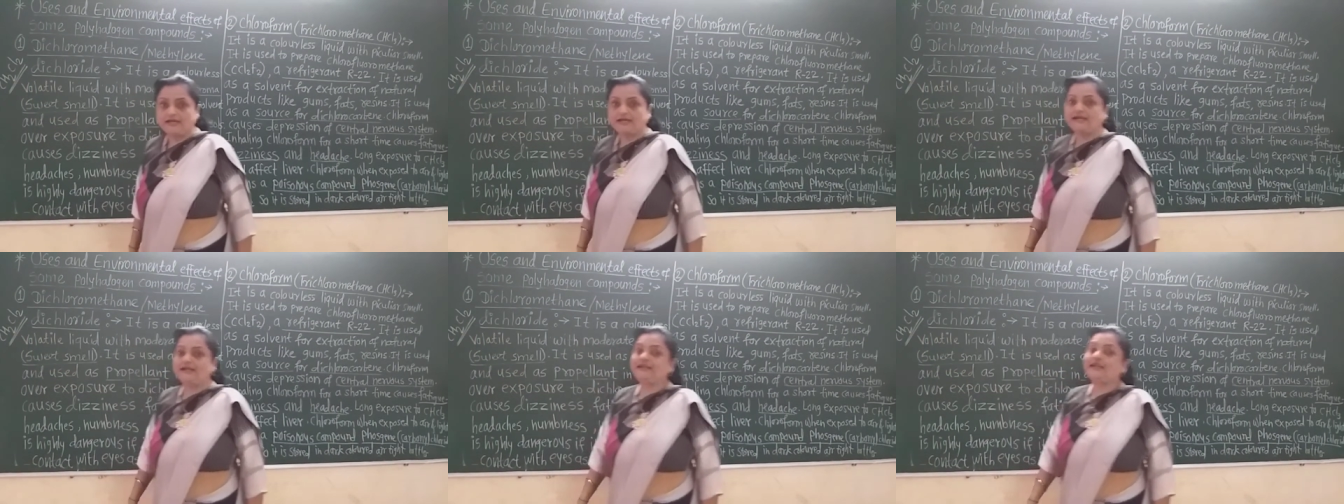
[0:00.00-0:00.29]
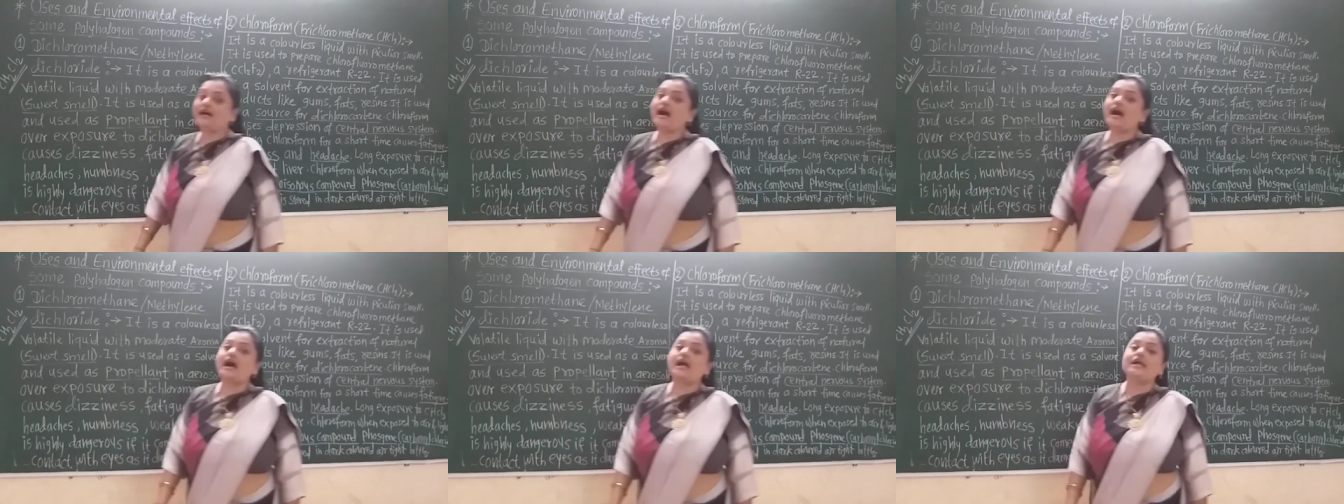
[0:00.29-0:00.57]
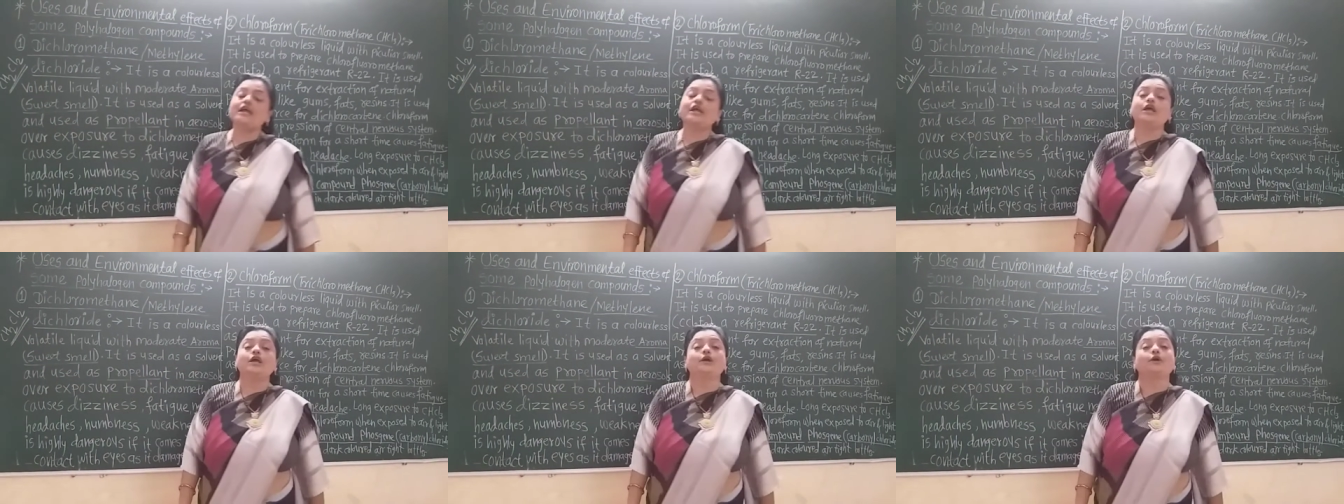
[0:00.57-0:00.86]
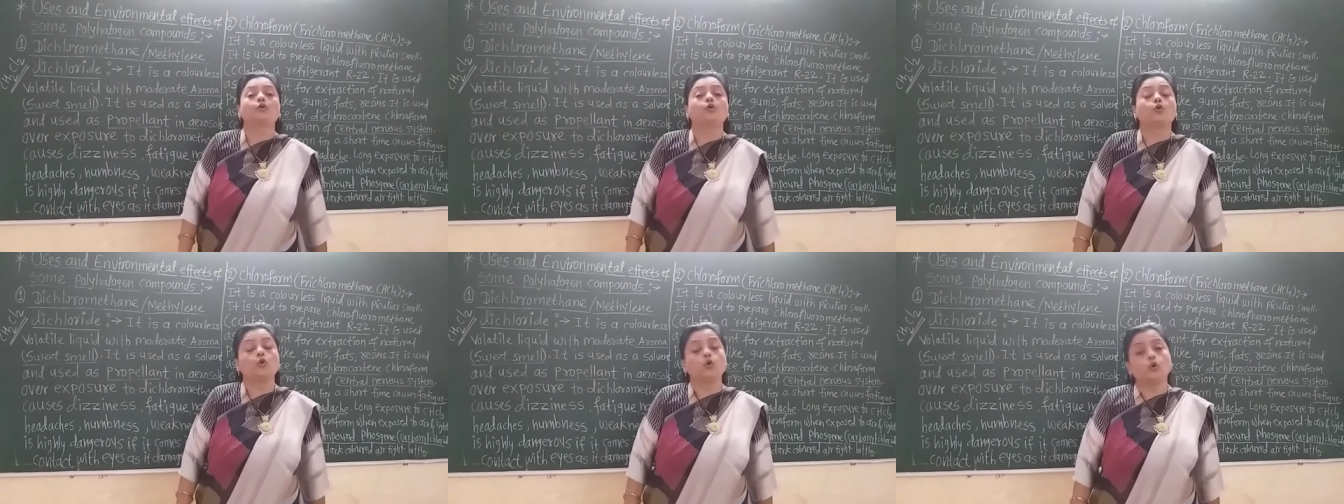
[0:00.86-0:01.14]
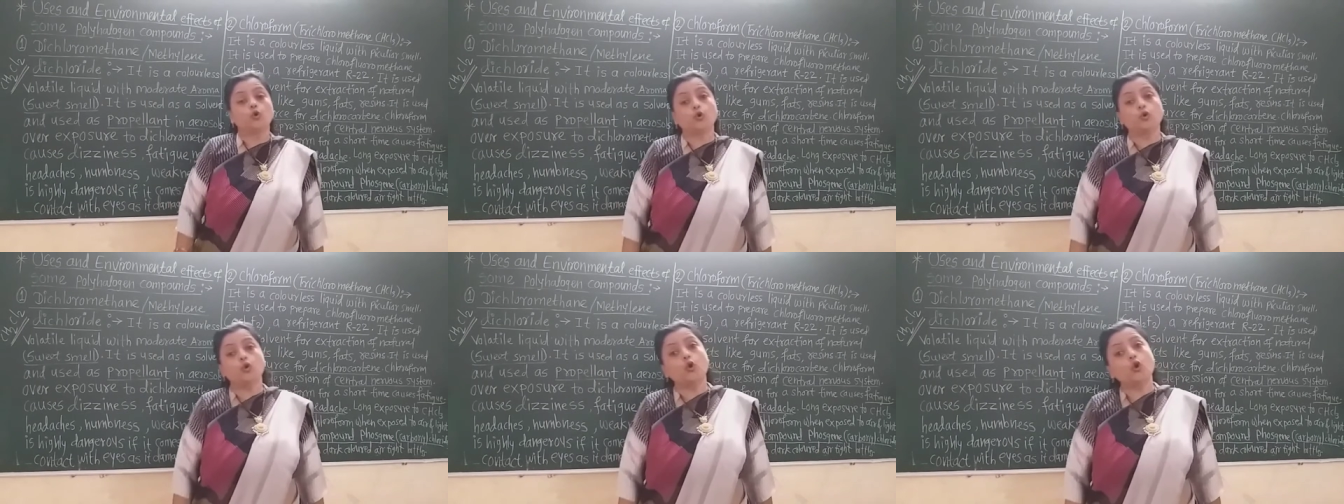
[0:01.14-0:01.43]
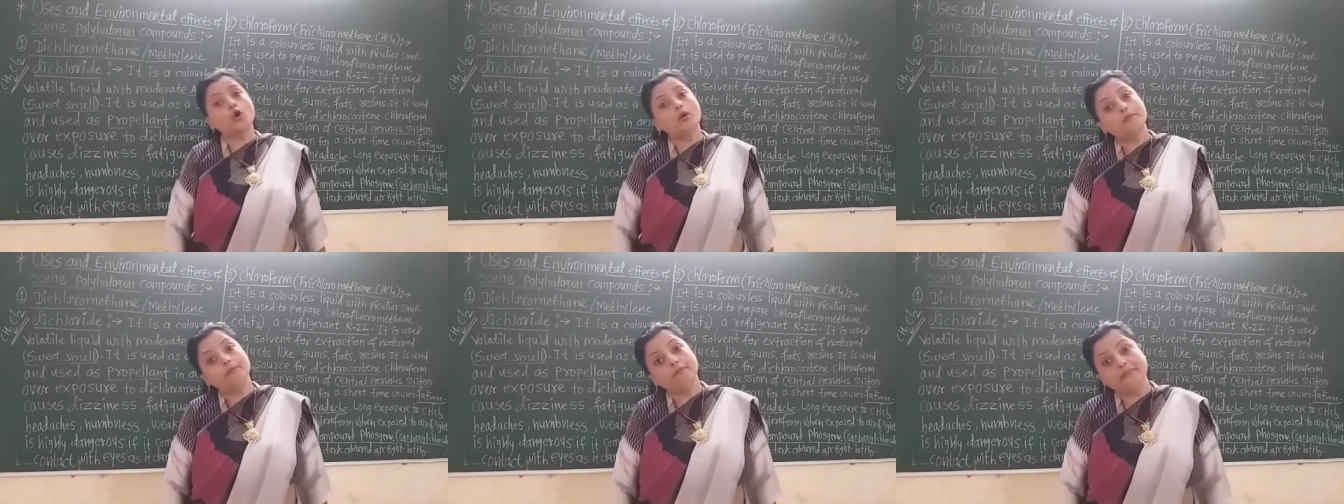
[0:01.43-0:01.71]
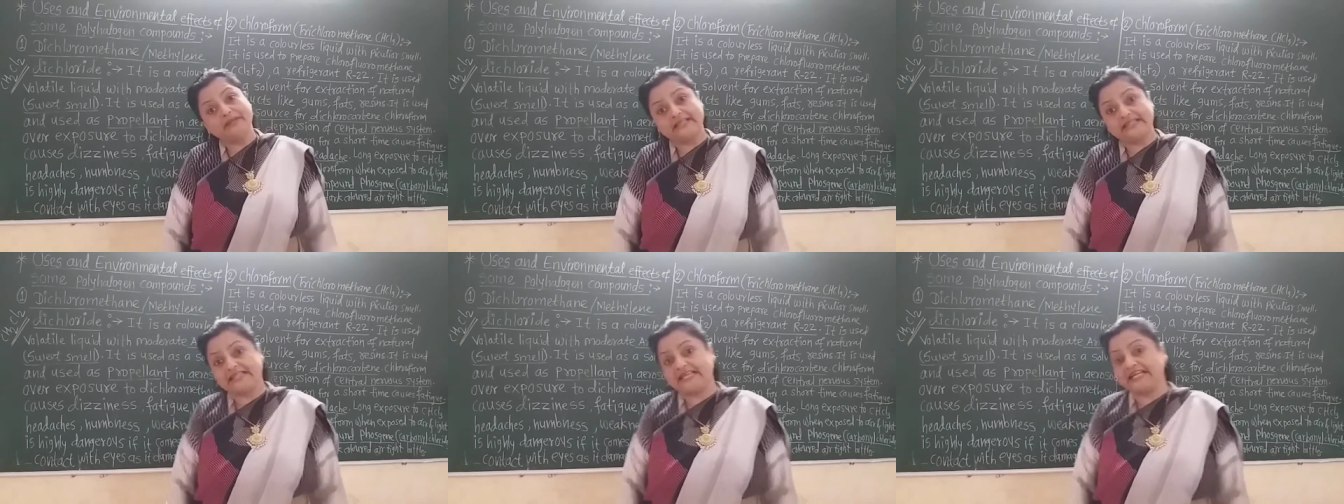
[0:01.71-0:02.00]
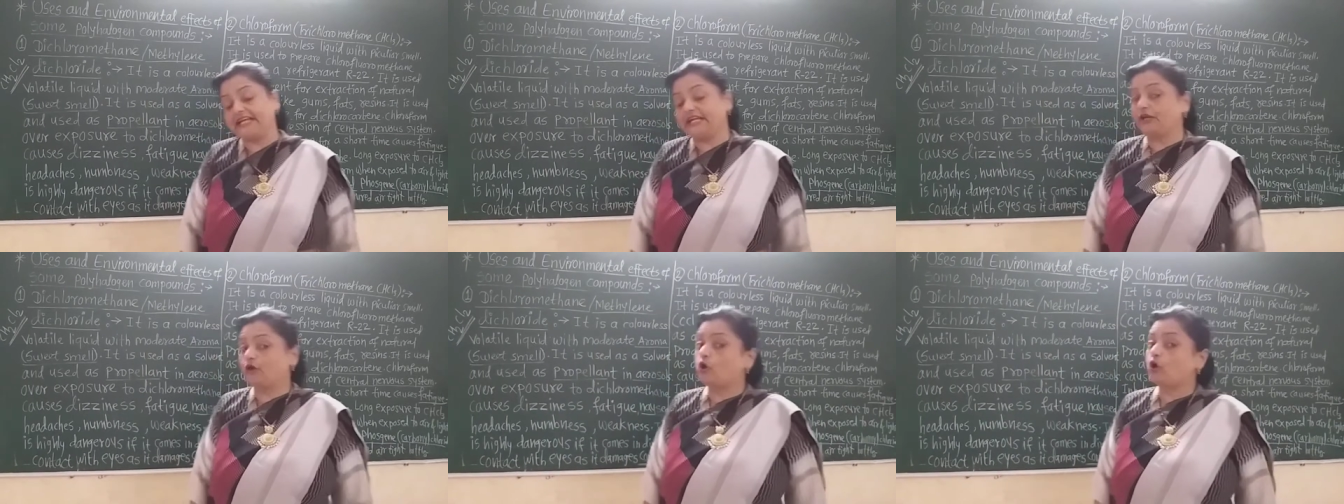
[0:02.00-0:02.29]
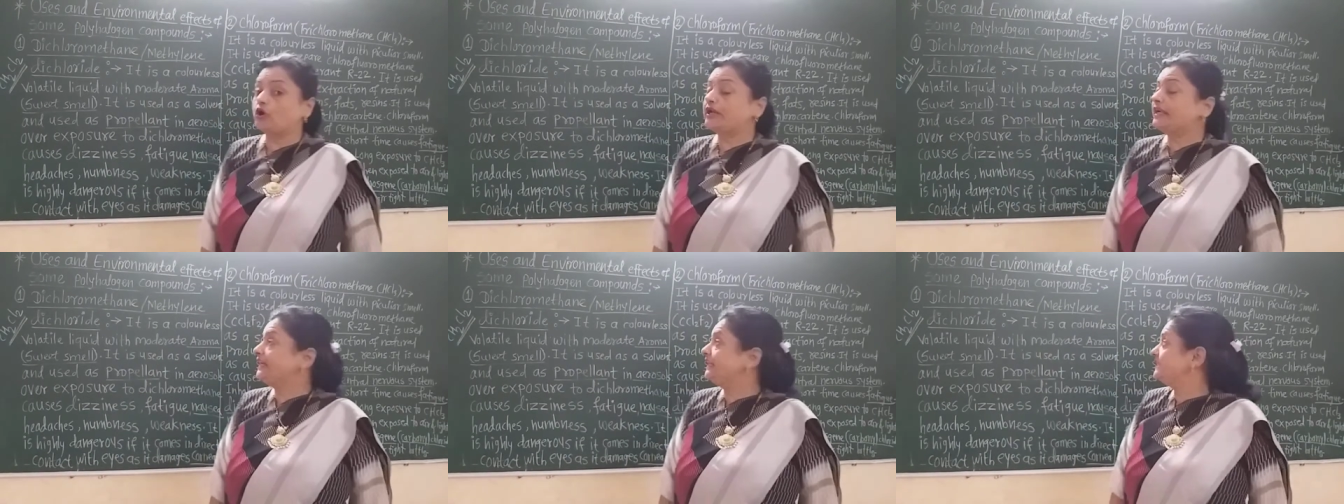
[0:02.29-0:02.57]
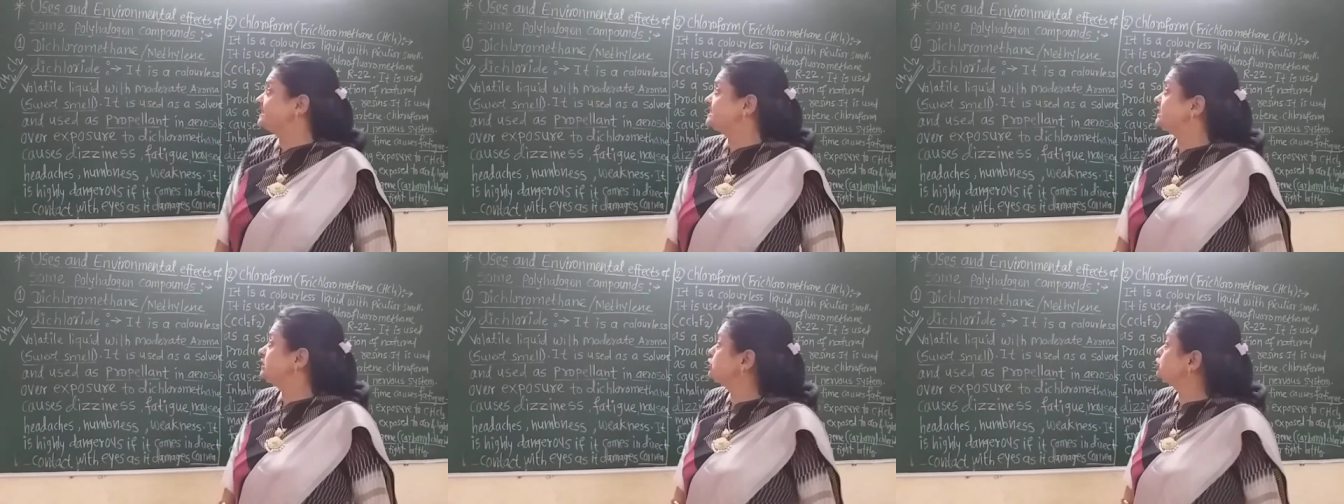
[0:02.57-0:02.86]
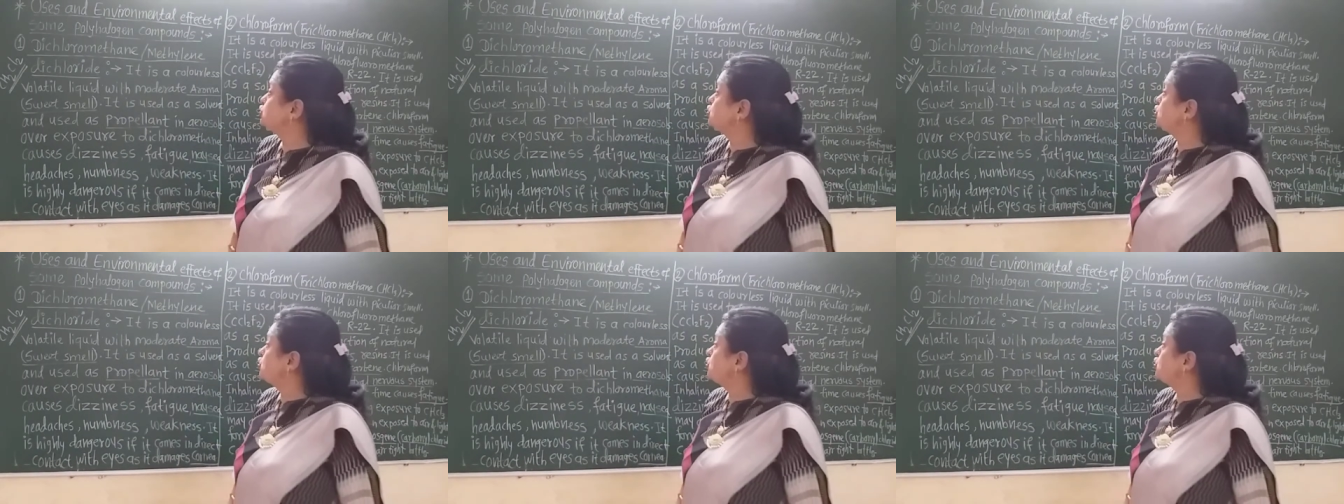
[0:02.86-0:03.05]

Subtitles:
dichloromethane, or it is also